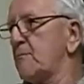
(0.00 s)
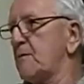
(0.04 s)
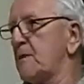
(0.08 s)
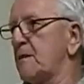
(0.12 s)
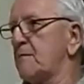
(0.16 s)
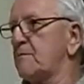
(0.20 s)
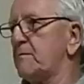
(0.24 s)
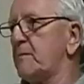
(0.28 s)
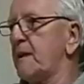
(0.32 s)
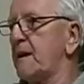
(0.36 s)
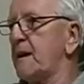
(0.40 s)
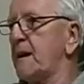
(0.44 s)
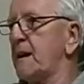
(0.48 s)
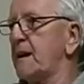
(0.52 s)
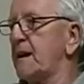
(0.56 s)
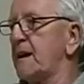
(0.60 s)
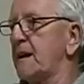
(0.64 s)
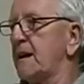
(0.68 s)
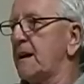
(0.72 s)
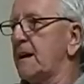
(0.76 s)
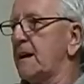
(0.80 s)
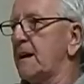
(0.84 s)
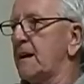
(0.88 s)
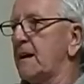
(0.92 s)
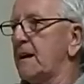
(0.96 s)
Ranh
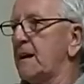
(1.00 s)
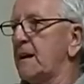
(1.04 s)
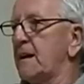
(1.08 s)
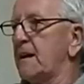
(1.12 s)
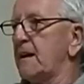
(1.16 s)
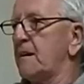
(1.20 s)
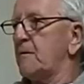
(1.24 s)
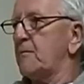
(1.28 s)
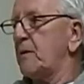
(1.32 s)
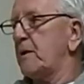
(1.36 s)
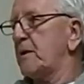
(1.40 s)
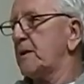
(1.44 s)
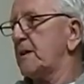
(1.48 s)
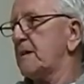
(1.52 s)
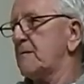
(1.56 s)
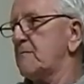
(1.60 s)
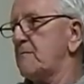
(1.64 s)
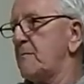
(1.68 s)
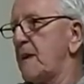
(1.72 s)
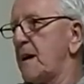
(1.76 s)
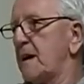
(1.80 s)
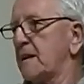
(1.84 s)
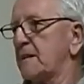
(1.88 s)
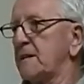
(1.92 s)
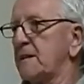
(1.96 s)
Bay, bring
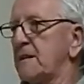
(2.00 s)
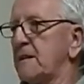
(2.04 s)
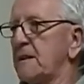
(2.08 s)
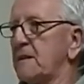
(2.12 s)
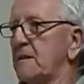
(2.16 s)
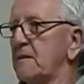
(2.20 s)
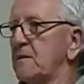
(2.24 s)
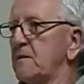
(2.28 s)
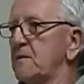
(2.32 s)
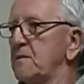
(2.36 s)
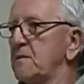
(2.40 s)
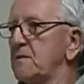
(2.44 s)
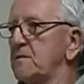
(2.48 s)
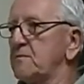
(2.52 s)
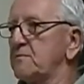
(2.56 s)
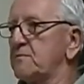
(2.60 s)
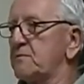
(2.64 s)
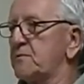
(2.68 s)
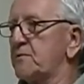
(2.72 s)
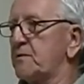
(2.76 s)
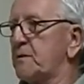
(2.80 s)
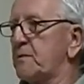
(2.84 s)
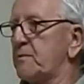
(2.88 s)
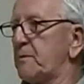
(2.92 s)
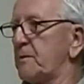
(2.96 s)
them back to Honolulu,
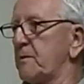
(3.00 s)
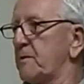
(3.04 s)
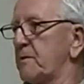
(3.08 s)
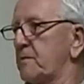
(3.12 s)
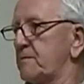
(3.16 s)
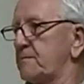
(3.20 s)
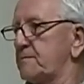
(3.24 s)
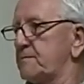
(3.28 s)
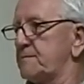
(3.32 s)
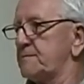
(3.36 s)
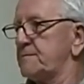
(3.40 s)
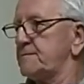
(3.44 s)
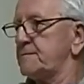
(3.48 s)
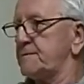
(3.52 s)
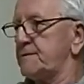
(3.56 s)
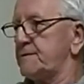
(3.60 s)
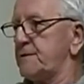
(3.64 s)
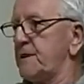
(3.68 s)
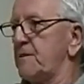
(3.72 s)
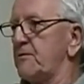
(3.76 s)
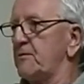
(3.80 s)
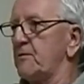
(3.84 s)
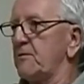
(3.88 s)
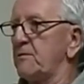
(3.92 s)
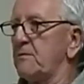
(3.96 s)
Tripler
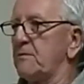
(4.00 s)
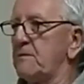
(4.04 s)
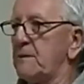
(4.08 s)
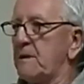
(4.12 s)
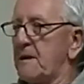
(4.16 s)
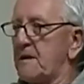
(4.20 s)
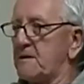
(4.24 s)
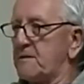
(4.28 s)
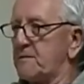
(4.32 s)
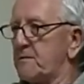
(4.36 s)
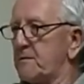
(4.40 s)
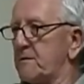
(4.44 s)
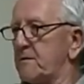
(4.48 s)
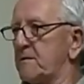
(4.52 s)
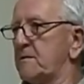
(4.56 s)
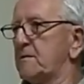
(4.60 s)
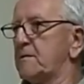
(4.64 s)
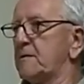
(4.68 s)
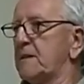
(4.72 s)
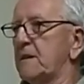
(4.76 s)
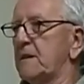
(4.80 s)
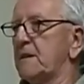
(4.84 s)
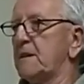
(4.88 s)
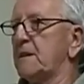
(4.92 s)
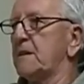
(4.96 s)
General mm-hmm.
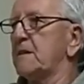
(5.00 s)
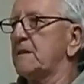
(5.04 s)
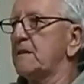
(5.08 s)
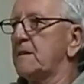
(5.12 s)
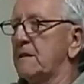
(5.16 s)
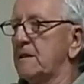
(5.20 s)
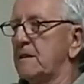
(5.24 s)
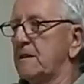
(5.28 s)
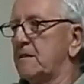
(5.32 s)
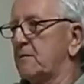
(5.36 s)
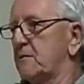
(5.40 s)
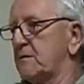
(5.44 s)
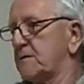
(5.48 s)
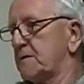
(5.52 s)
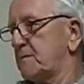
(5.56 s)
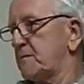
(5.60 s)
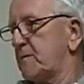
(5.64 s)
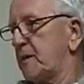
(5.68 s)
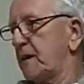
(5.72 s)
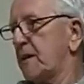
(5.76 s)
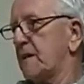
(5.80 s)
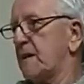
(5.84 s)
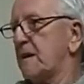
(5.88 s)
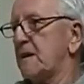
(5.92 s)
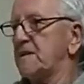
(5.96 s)
Hospital. Uh, was a
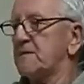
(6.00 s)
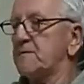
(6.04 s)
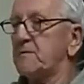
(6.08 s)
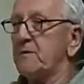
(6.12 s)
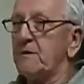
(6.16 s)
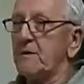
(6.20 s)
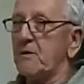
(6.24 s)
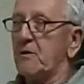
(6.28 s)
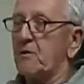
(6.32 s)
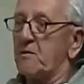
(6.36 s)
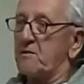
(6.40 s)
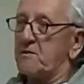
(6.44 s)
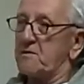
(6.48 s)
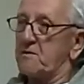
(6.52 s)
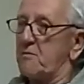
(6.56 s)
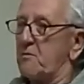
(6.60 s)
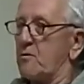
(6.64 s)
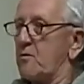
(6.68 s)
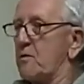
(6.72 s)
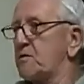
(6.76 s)
big hospital, of course, the